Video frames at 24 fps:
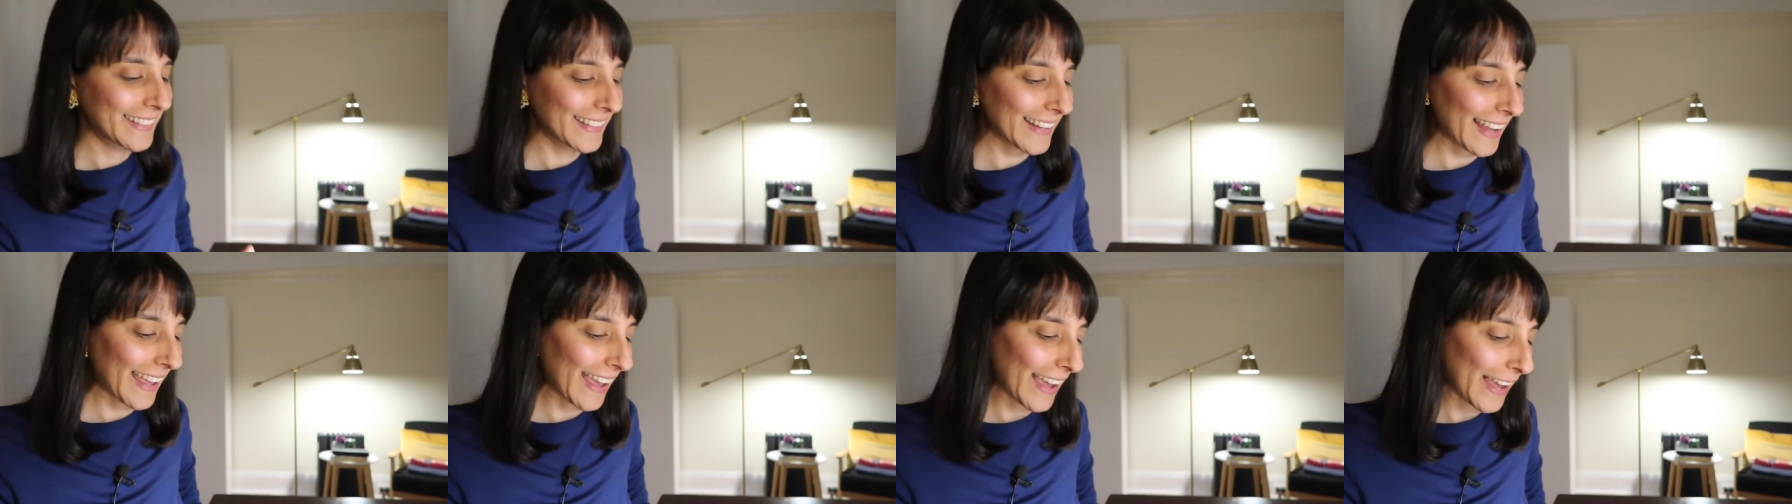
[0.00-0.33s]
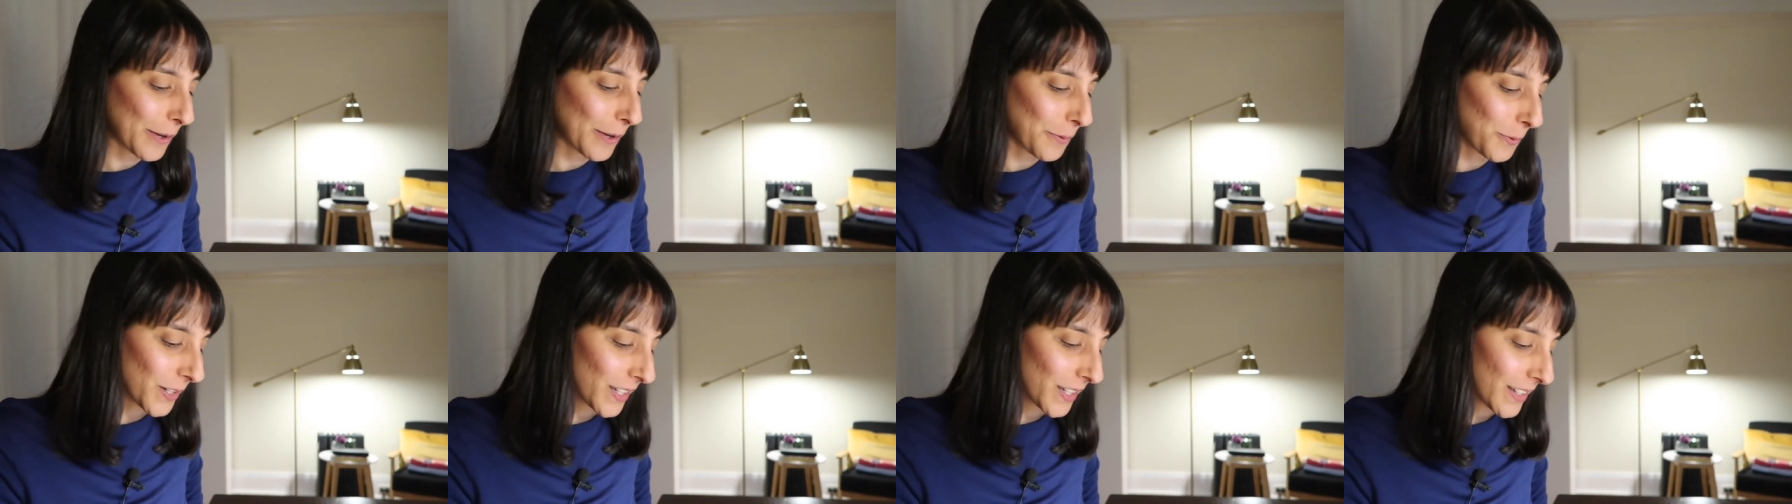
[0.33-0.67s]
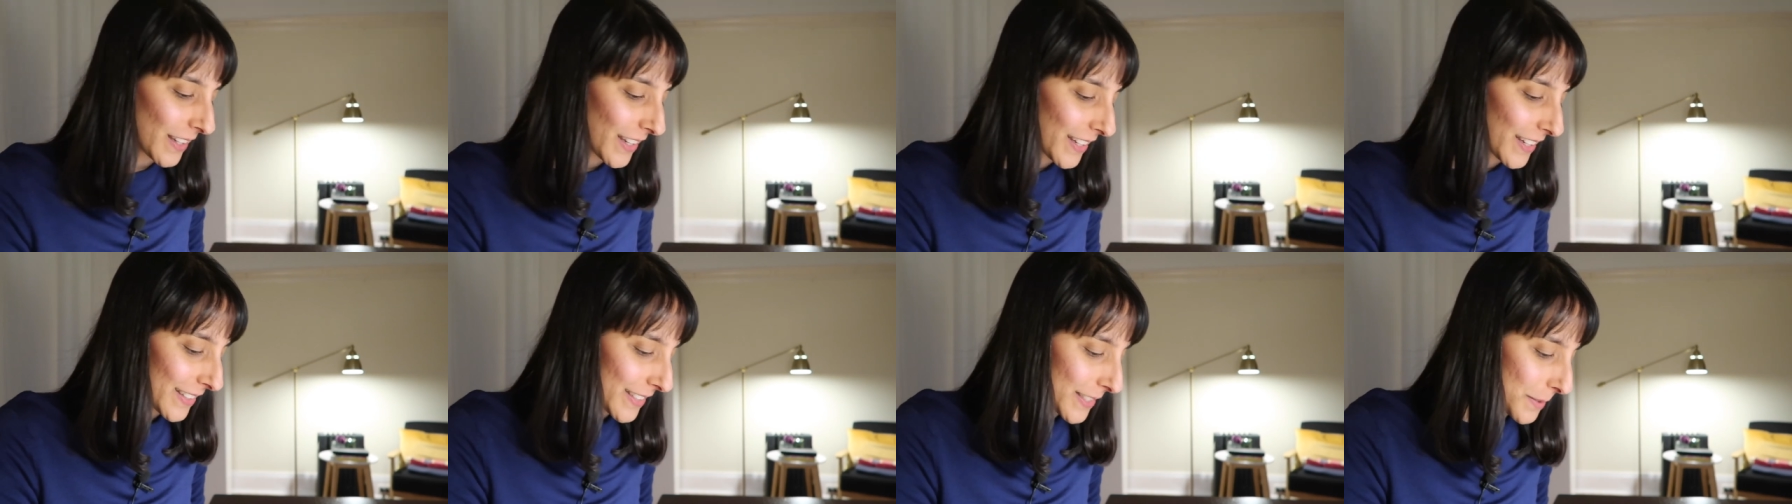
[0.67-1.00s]
Okay, I want a
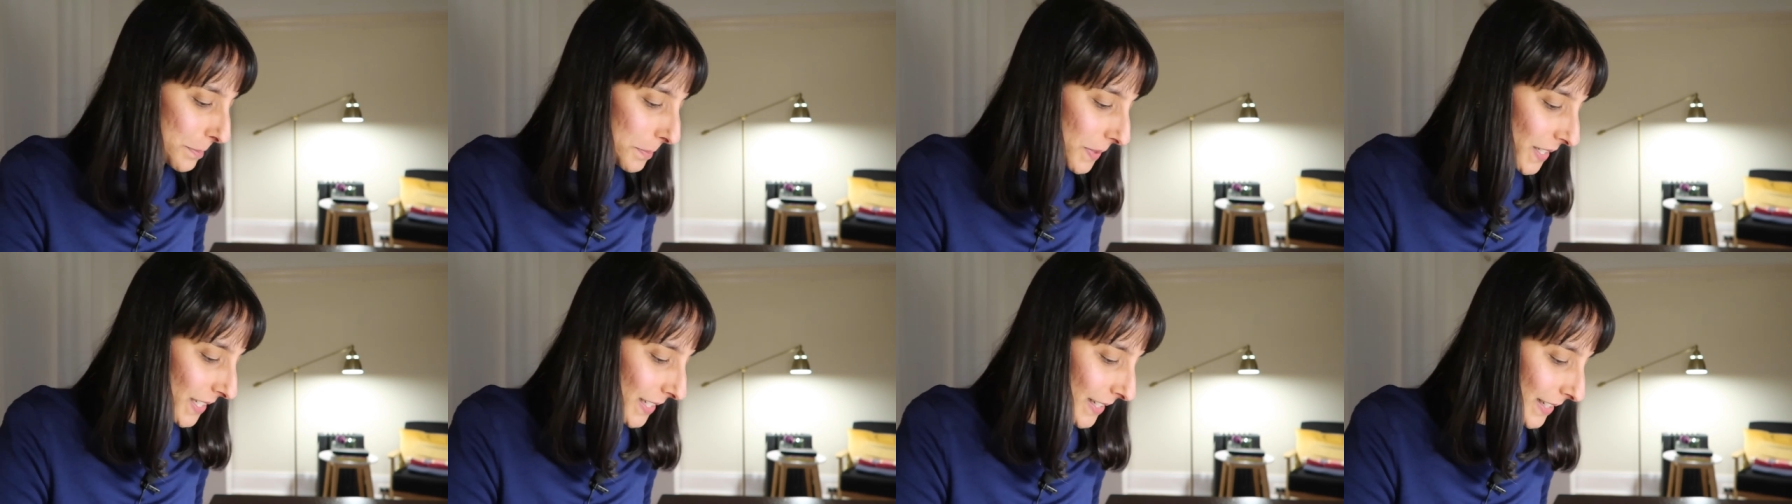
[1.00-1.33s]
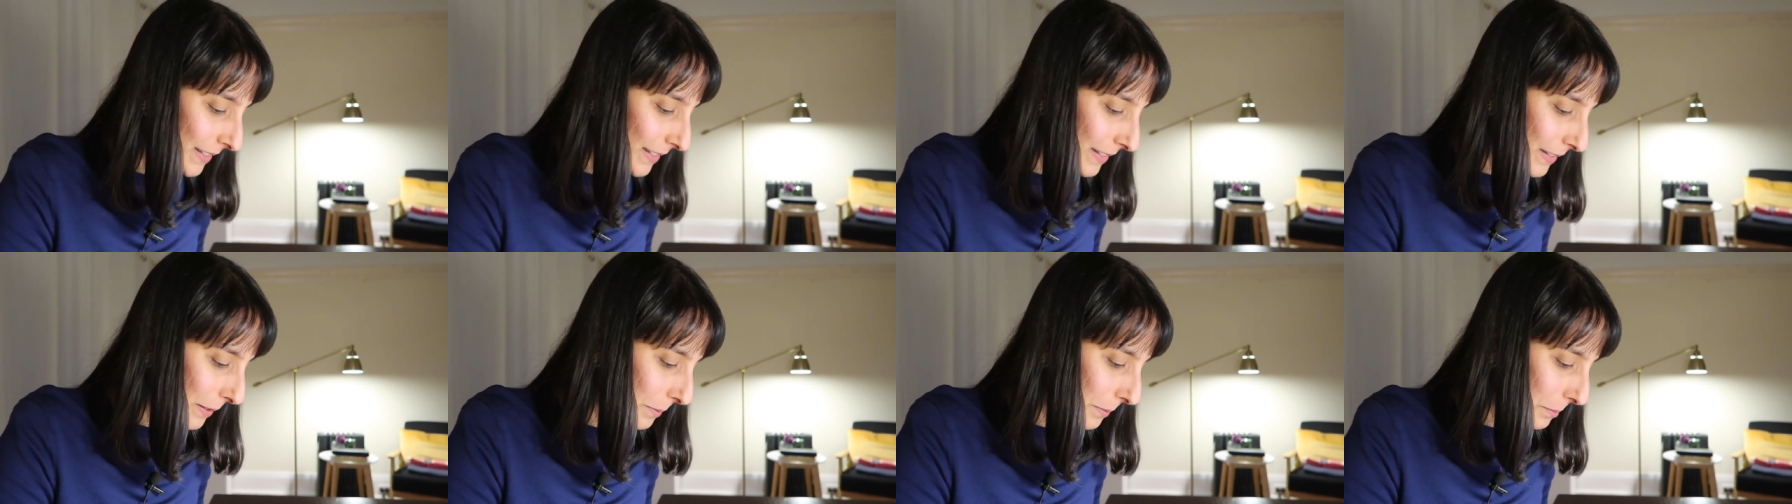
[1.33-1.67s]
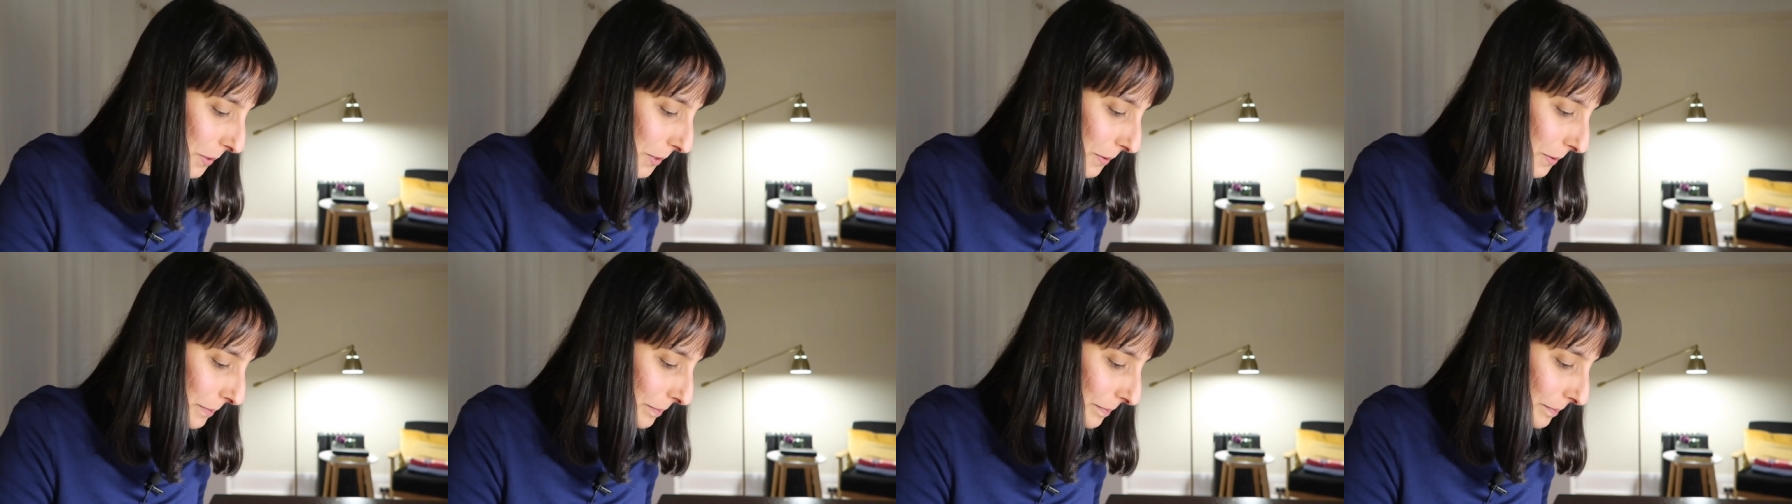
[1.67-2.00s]
nice big
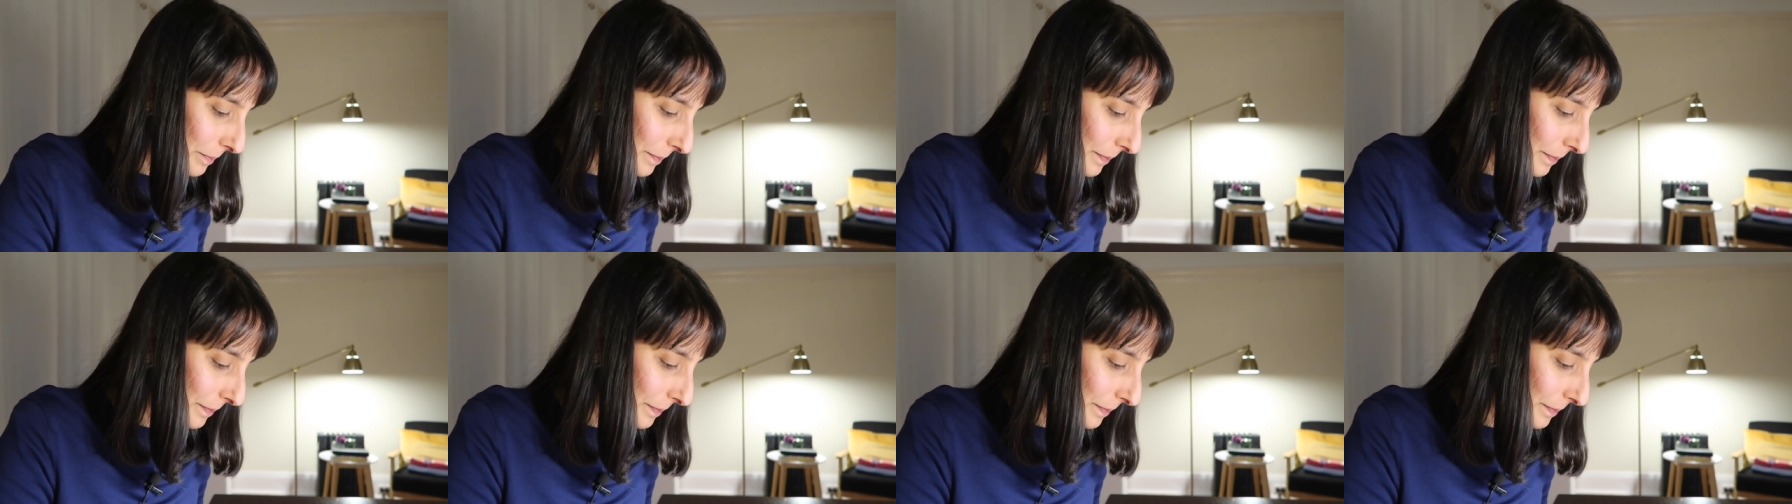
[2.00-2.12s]
number.